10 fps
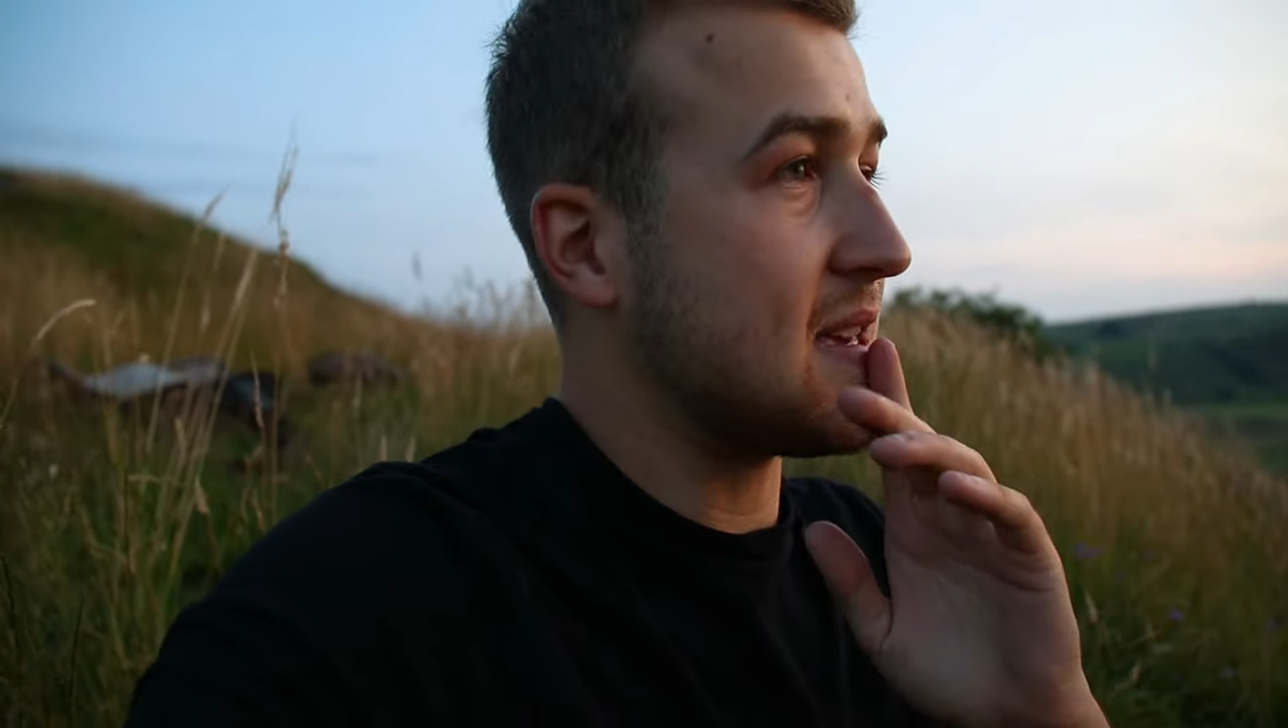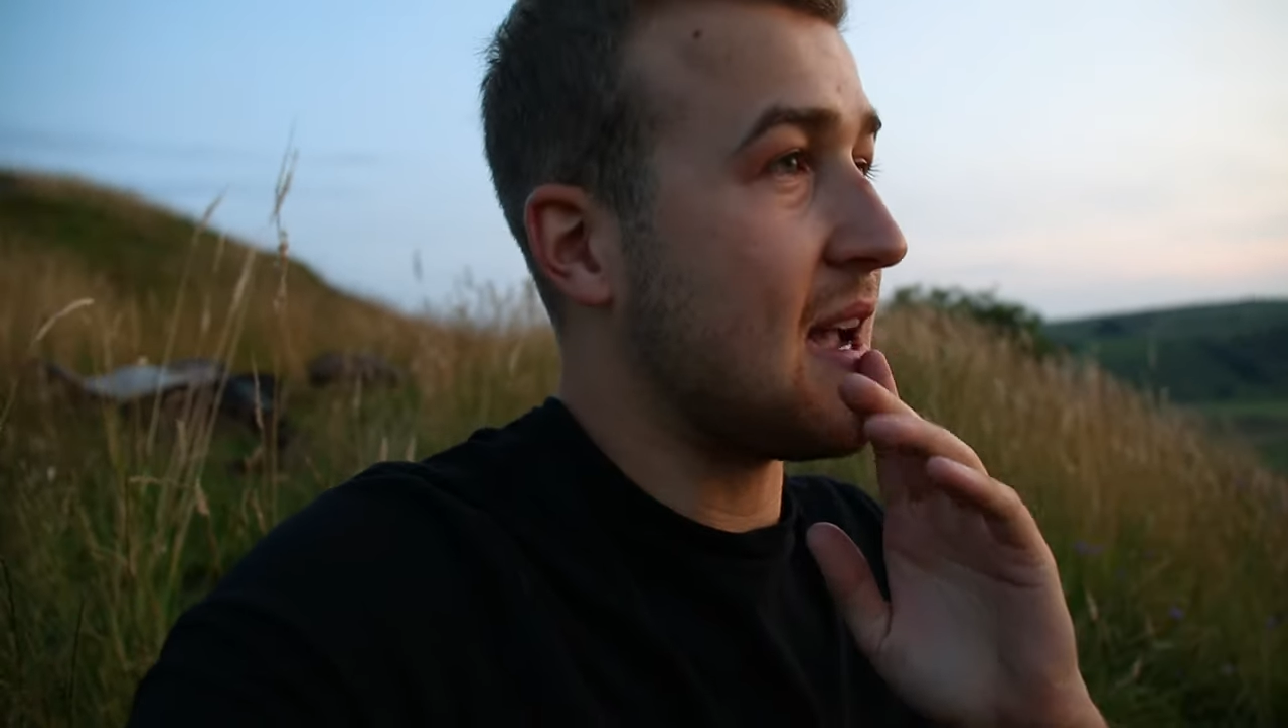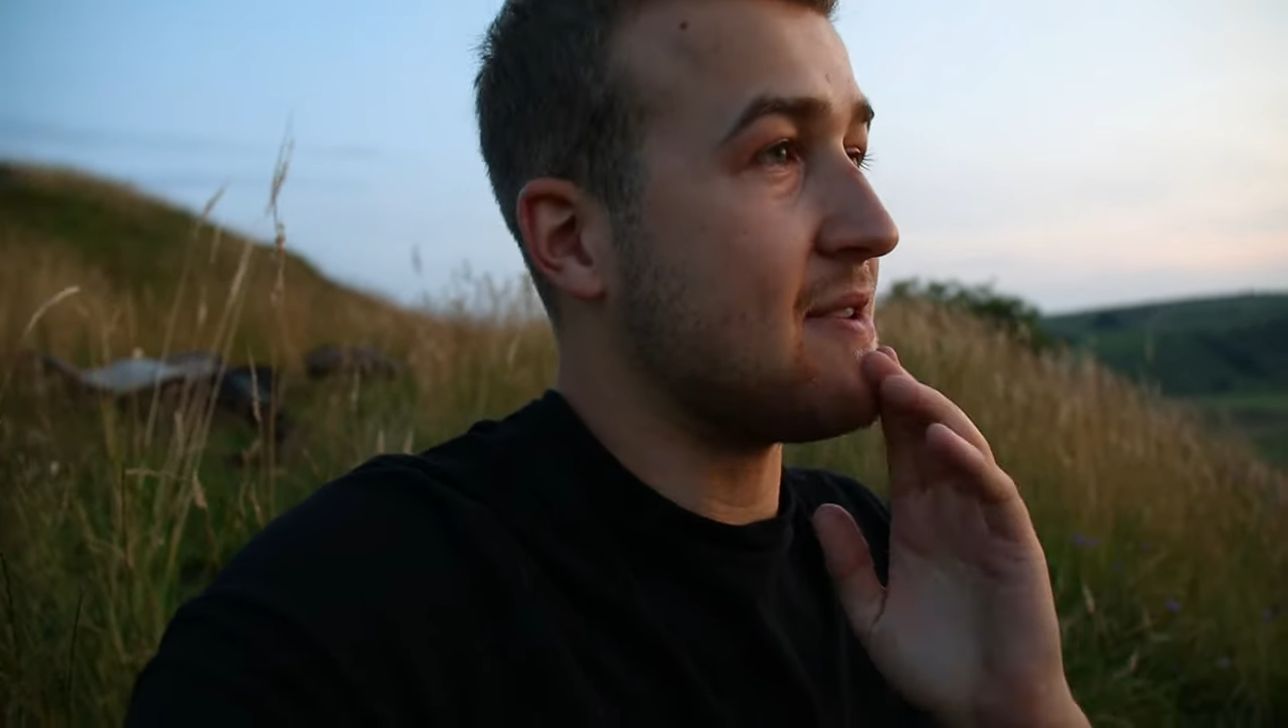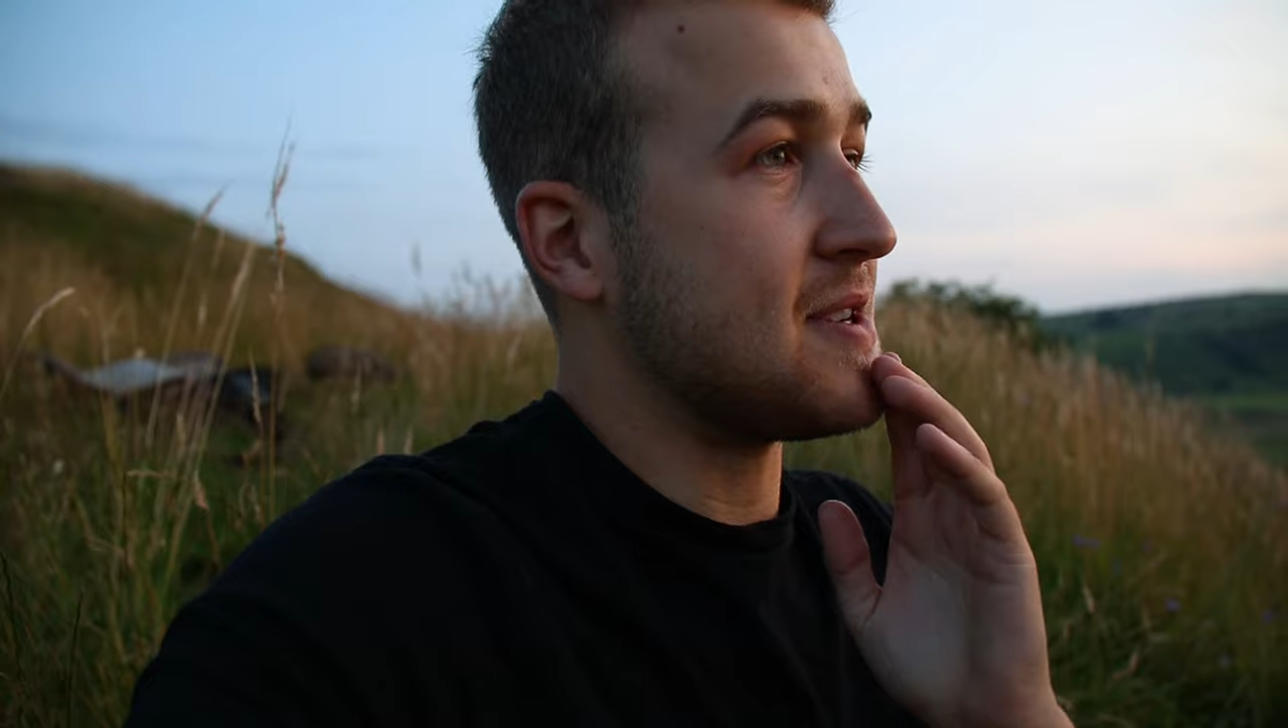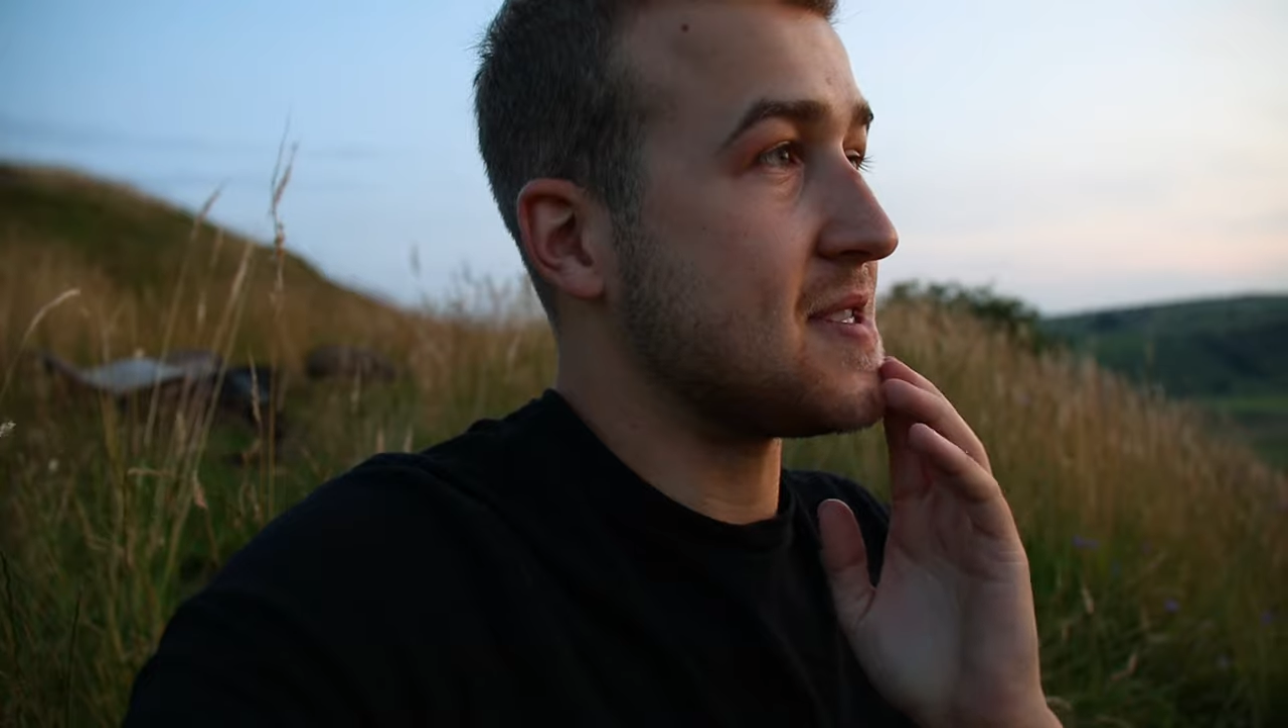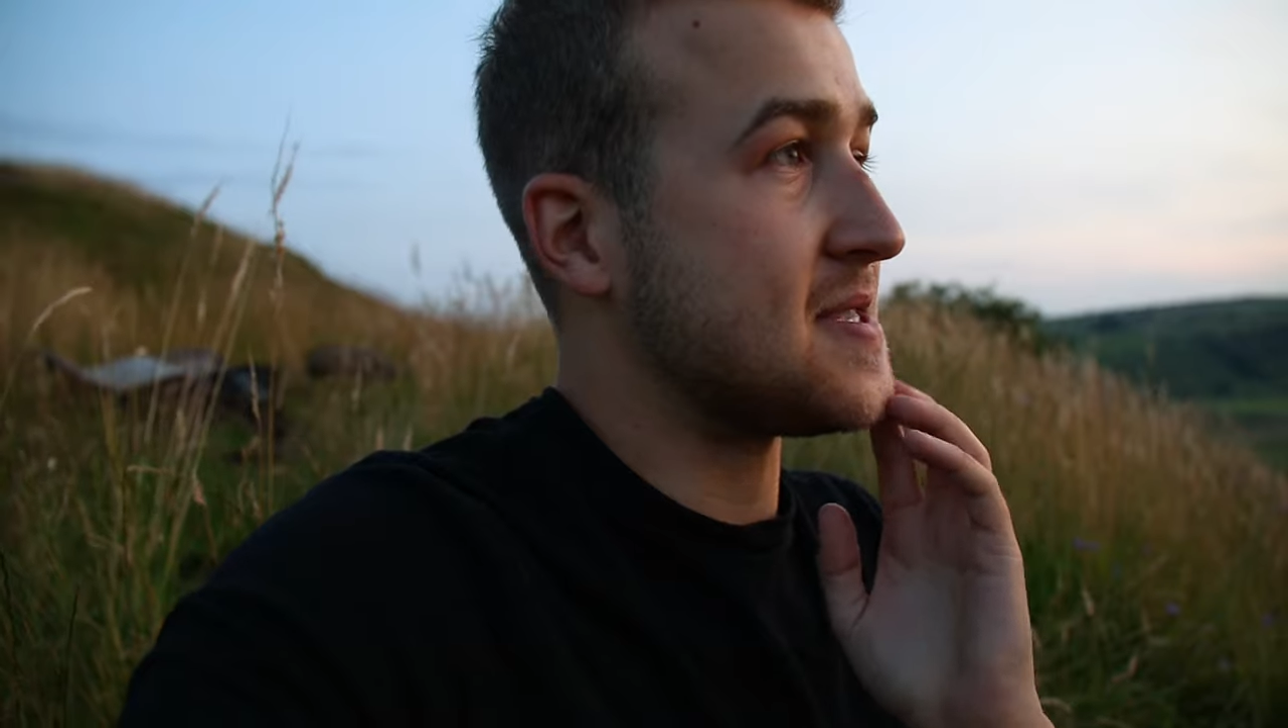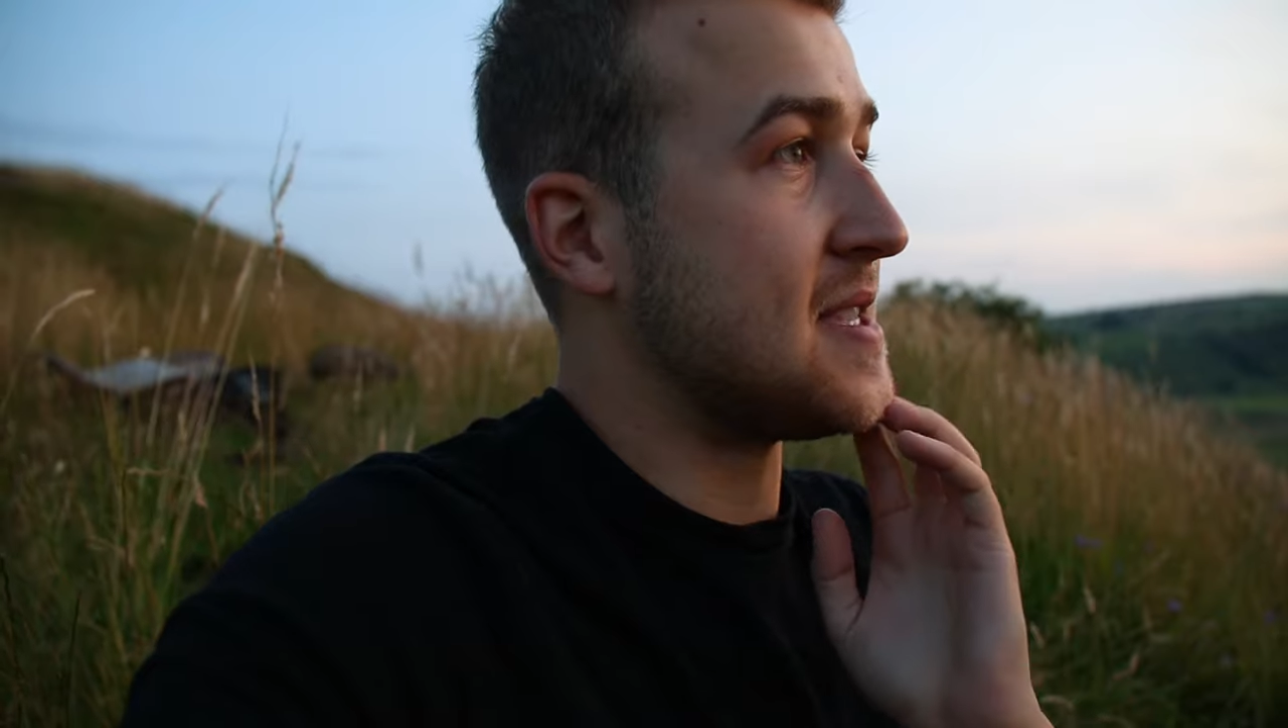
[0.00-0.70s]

the areas